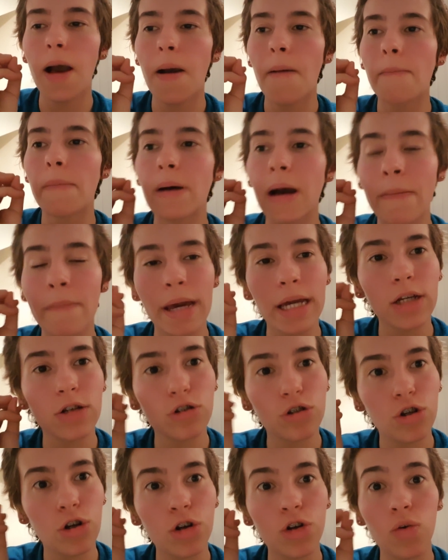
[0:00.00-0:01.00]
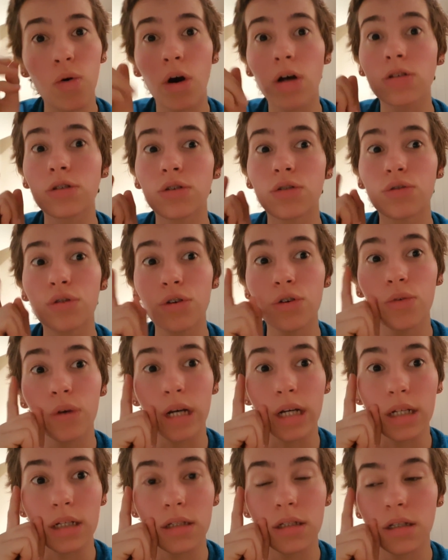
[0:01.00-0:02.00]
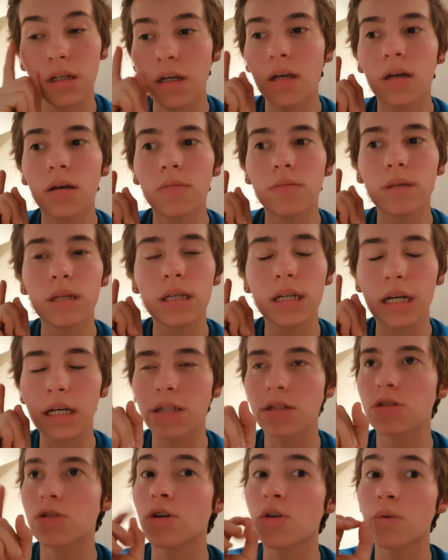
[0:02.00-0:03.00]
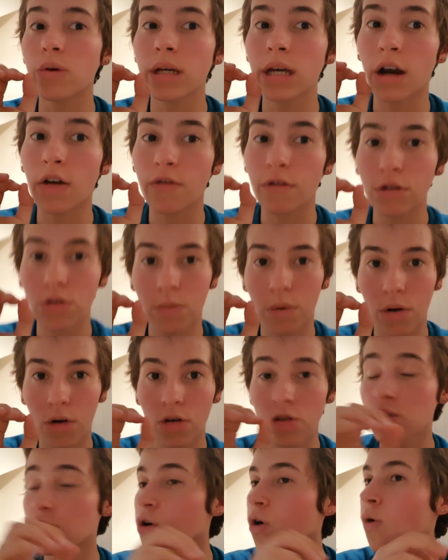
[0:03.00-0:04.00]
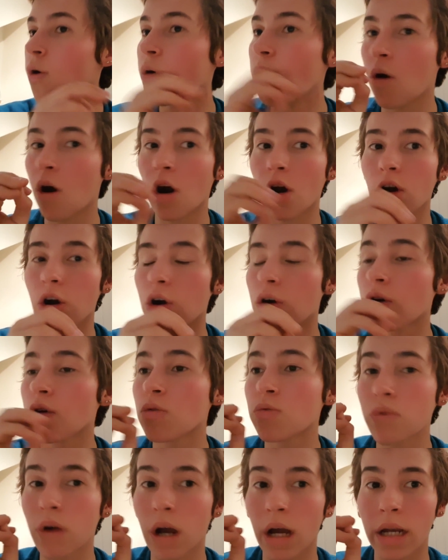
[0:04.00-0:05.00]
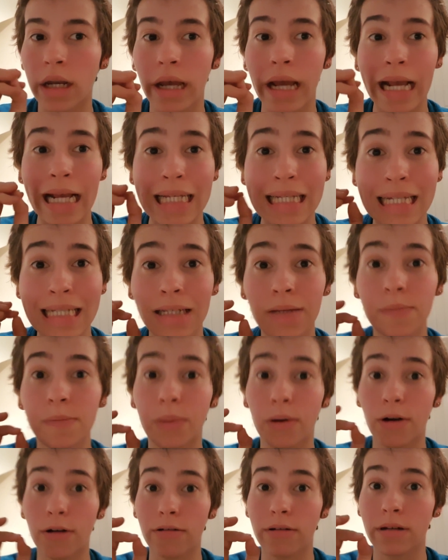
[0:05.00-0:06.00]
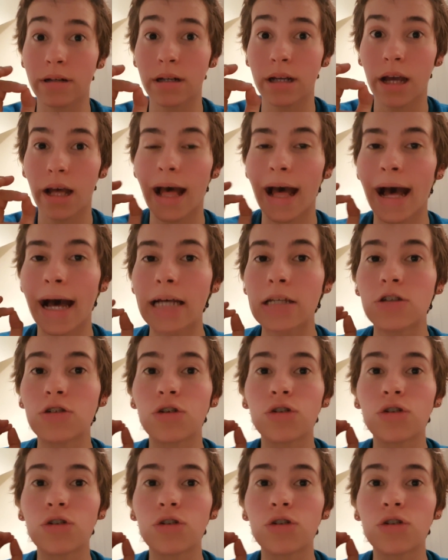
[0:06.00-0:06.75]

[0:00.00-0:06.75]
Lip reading: But make sure you also do it, because going out for sports or a walk or a run is as important as your